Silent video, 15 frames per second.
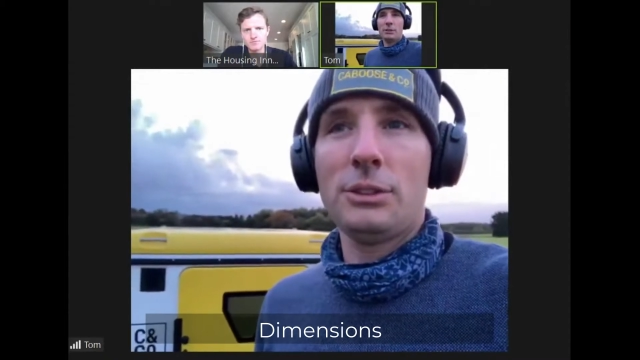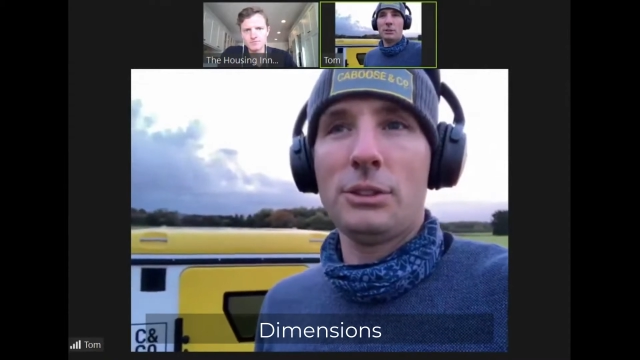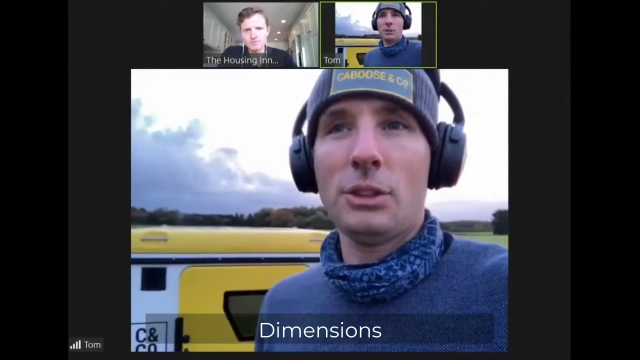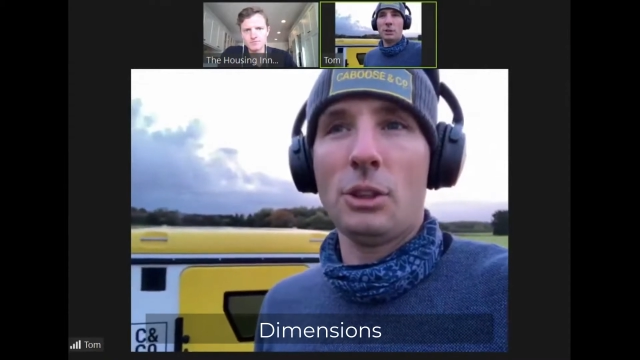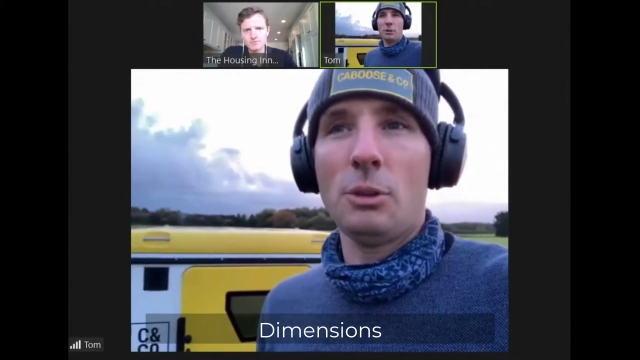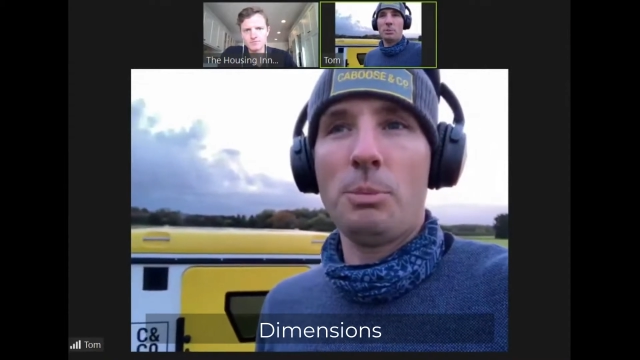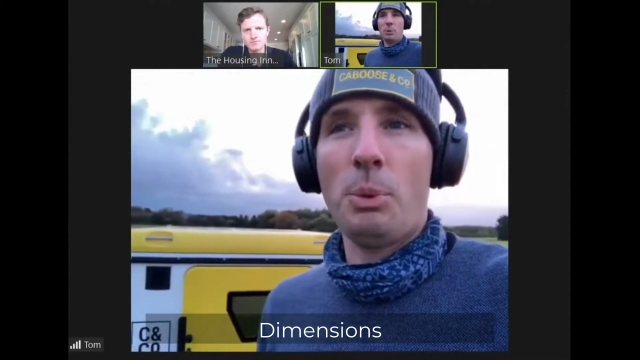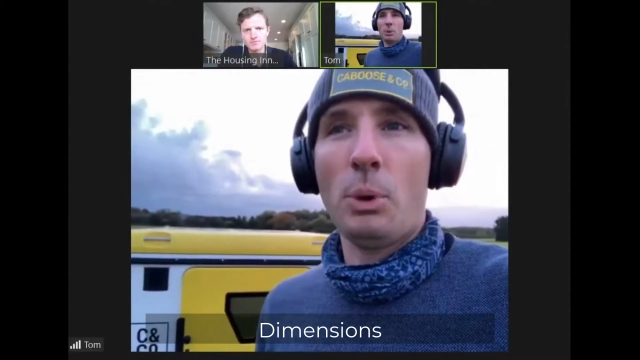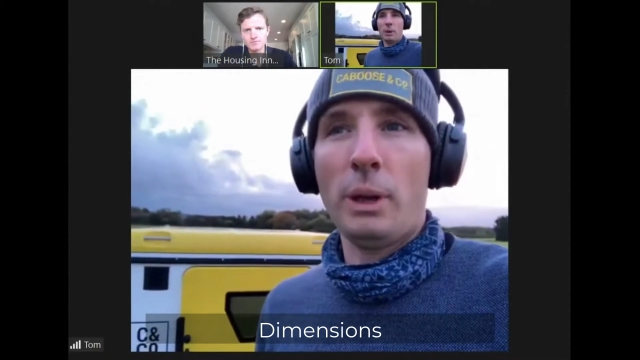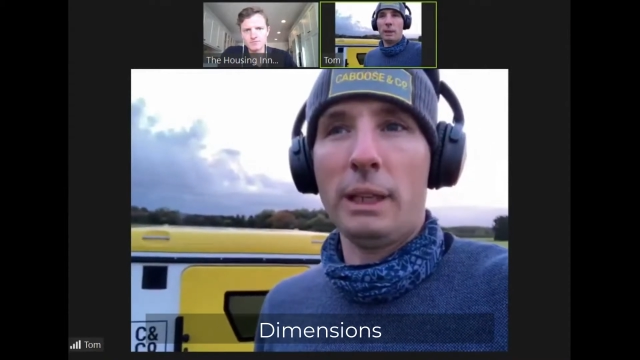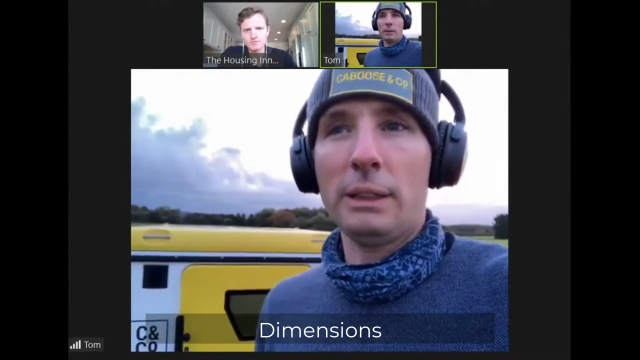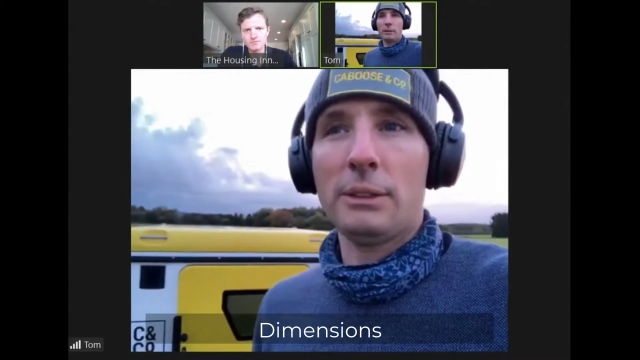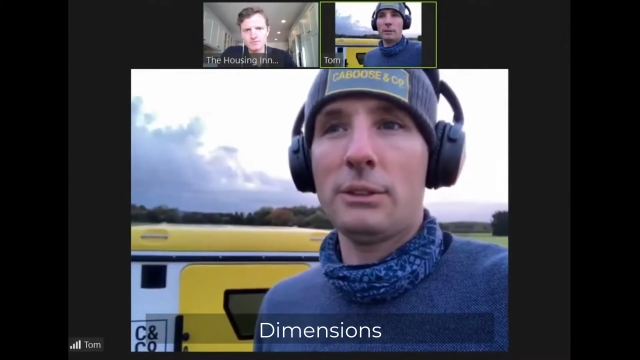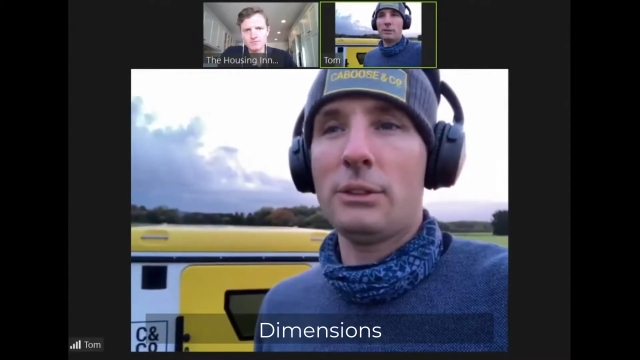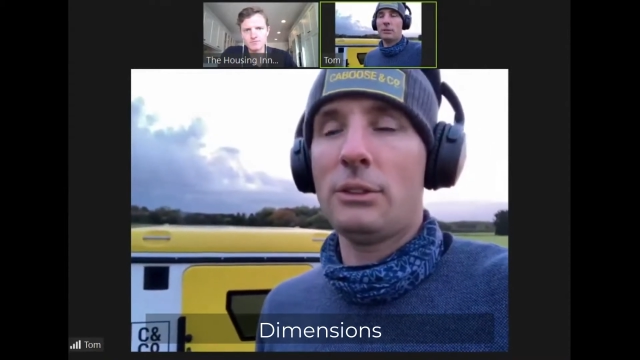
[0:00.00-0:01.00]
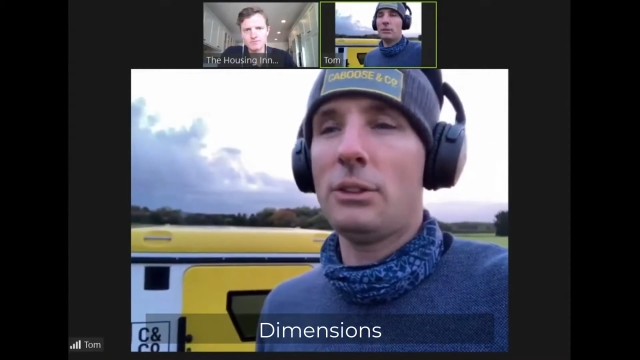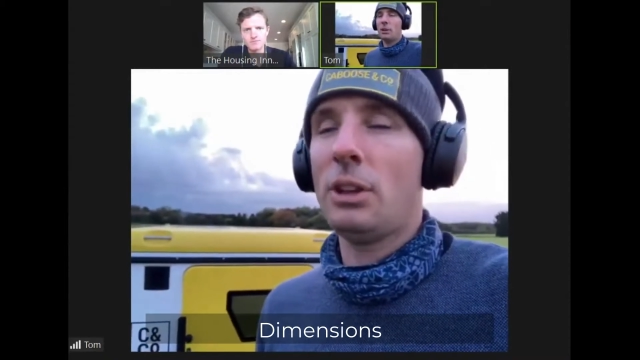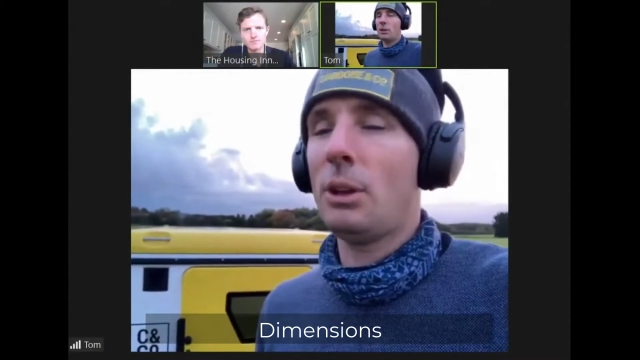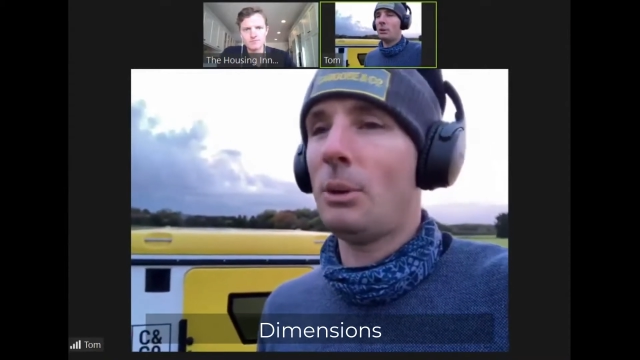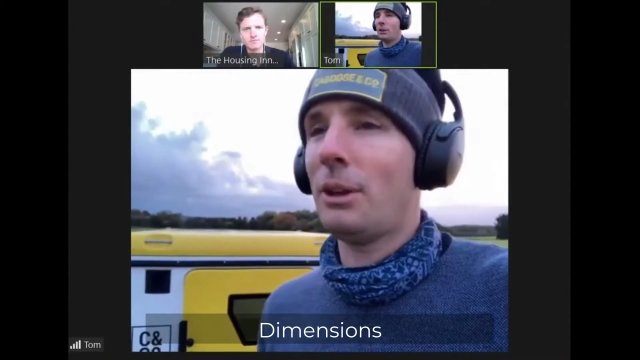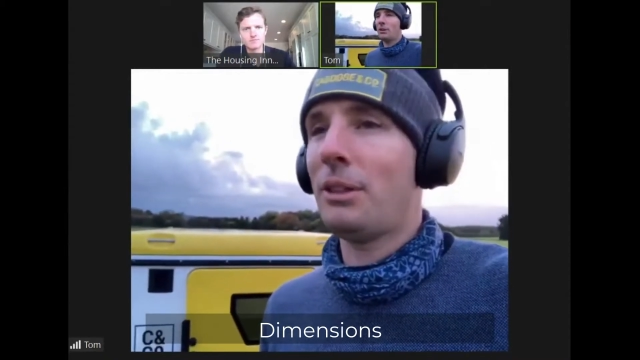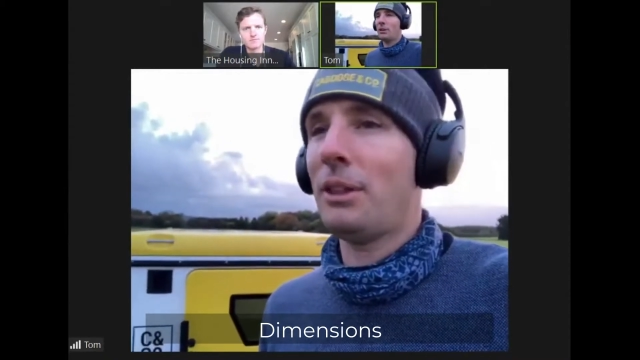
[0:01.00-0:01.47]

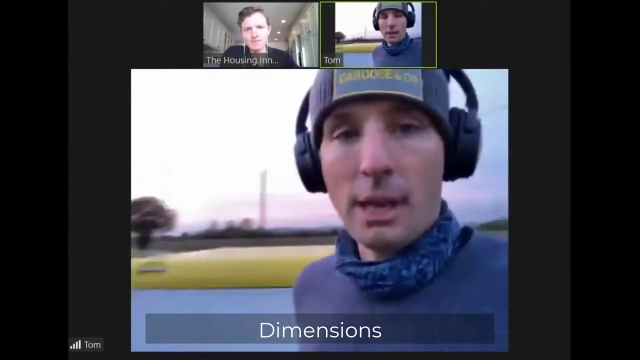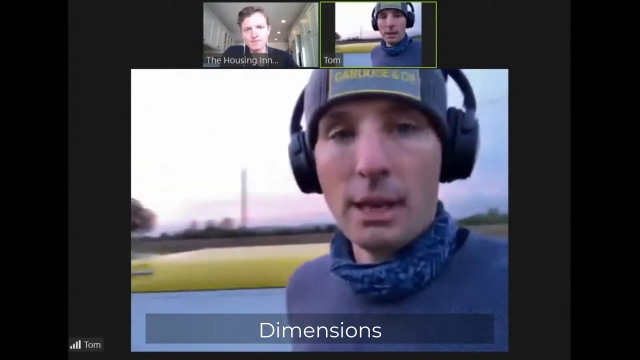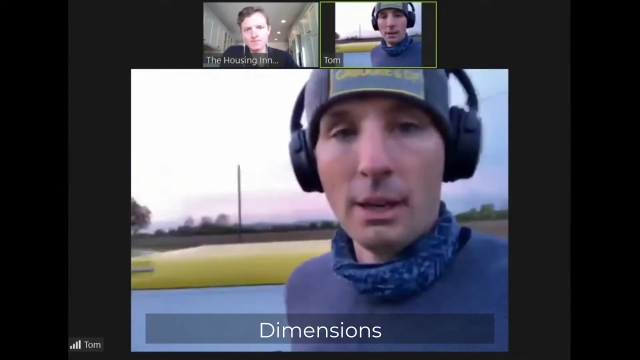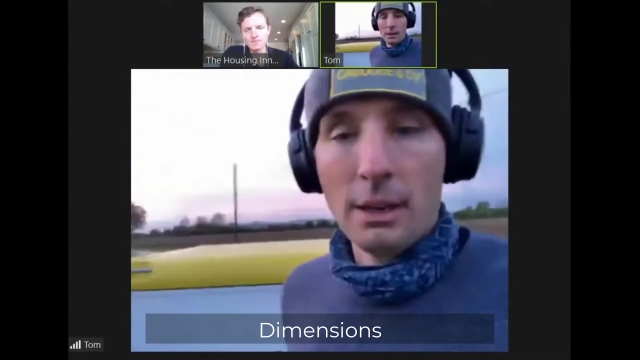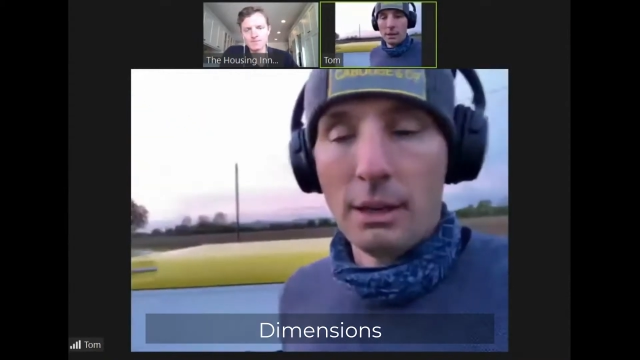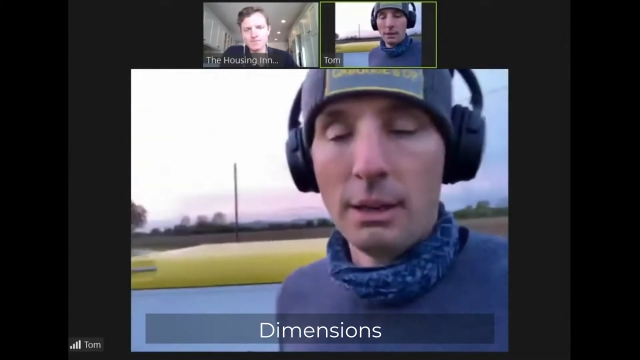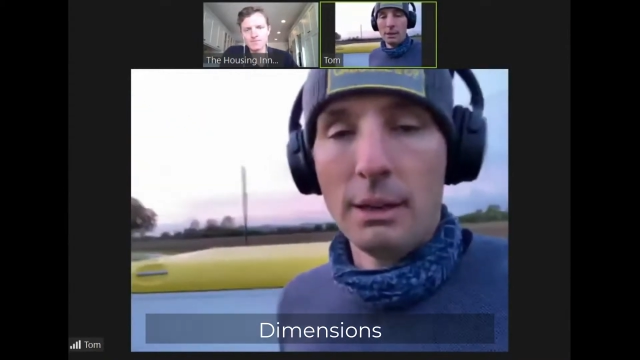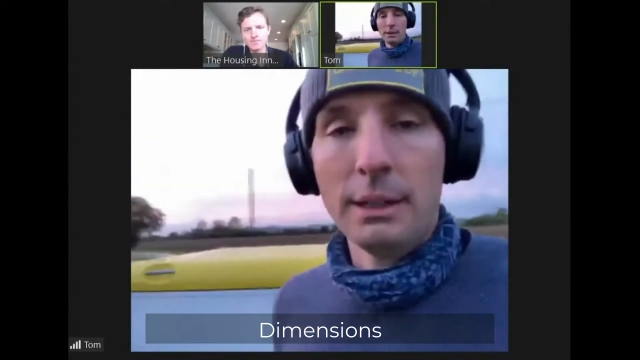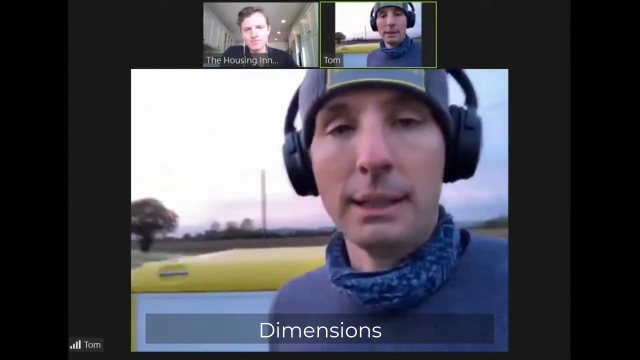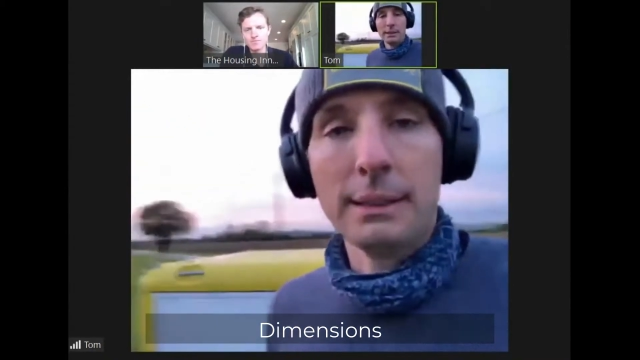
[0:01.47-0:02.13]
2.2.